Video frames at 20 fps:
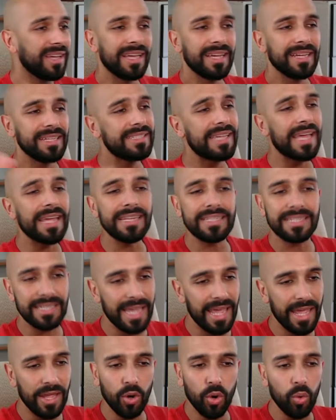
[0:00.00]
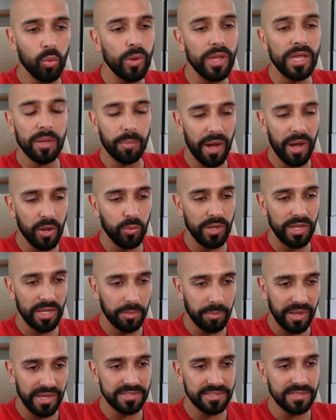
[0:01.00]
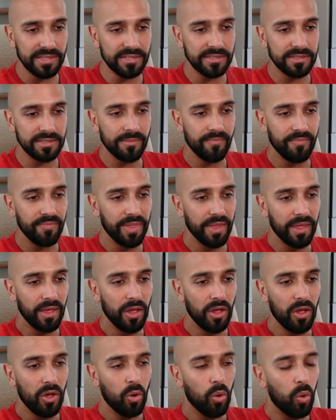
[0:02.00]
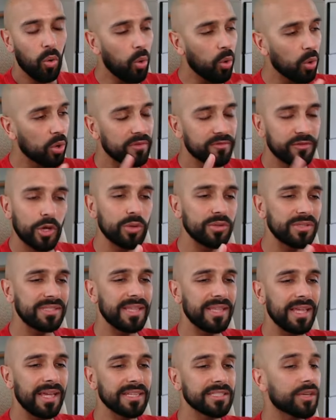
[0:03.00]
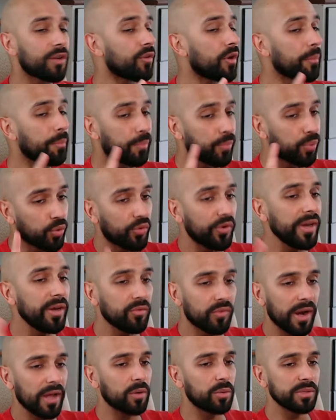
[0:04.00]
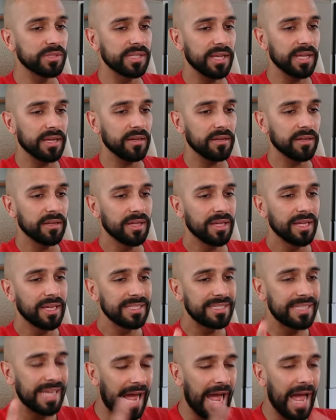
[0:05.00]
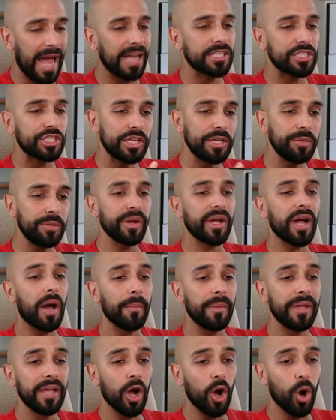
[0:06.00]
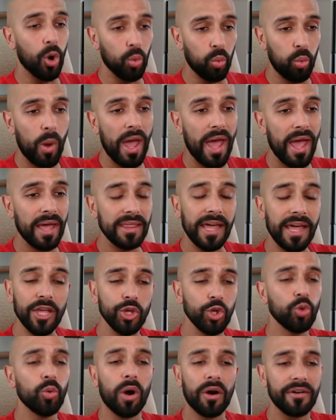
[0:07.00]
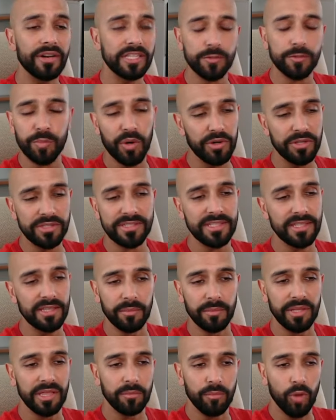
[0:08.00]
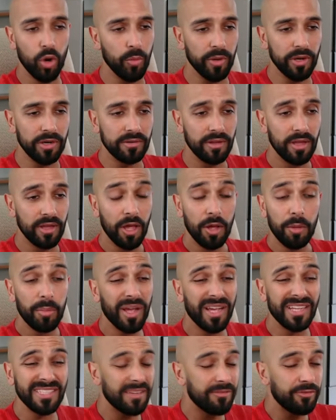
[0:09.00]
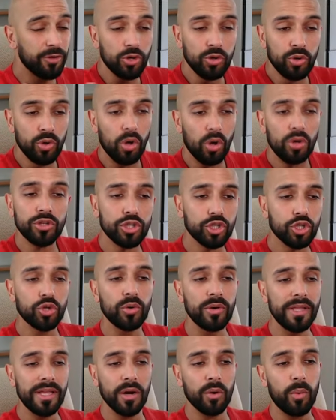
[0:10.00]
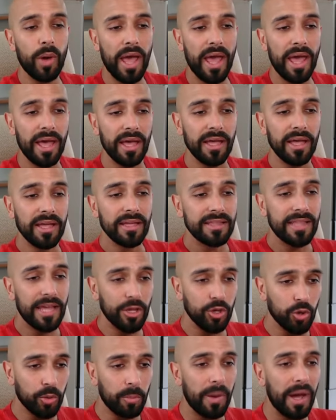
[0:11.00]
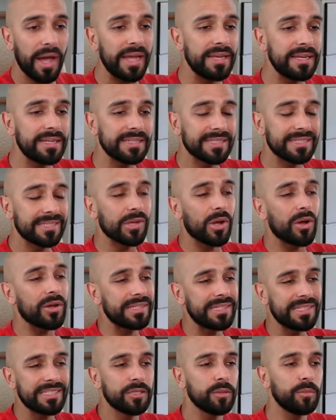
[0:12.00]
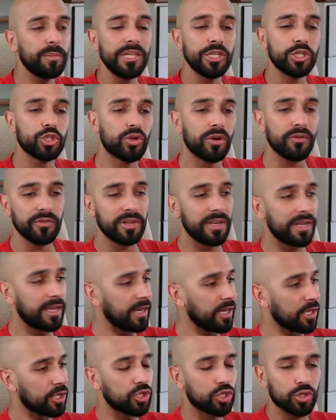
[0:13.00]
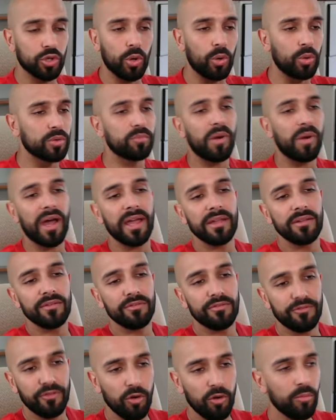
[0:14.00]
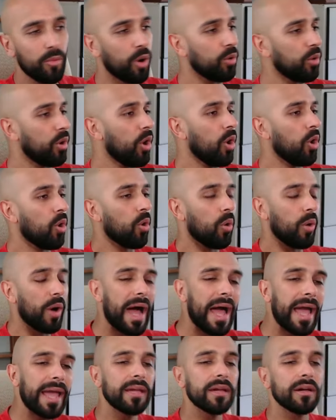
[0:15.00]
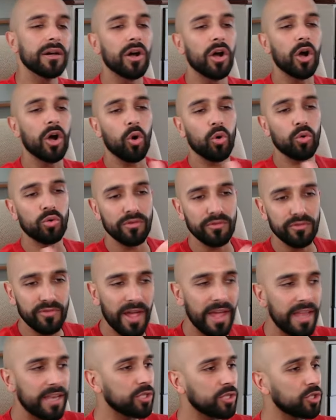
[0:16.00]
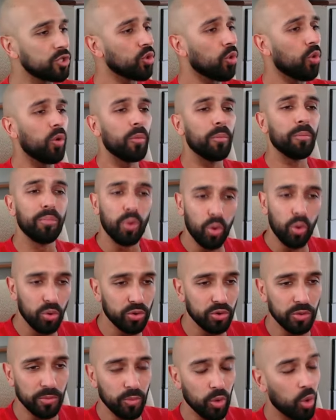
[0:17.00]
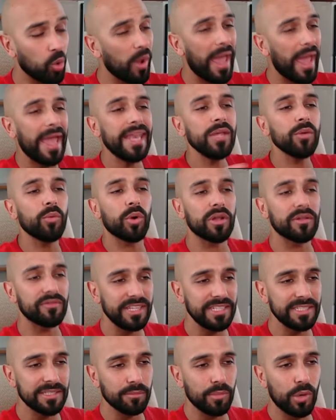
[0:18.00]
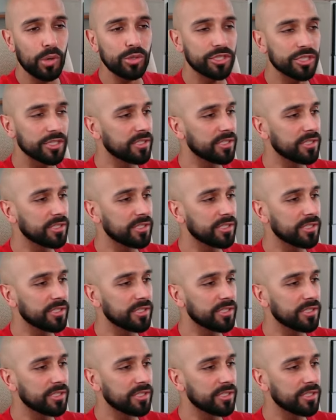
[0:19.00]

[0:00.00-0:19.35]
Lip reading: day-to-day or week-by-week basis. All of those things are a prerequisite to actually becoming aware that you are experiencing them in the moment. Because if you're not truly aware that your mind is starting to be driven and controlled by FOMO or anger or revenge or boredom or any one of these emotions,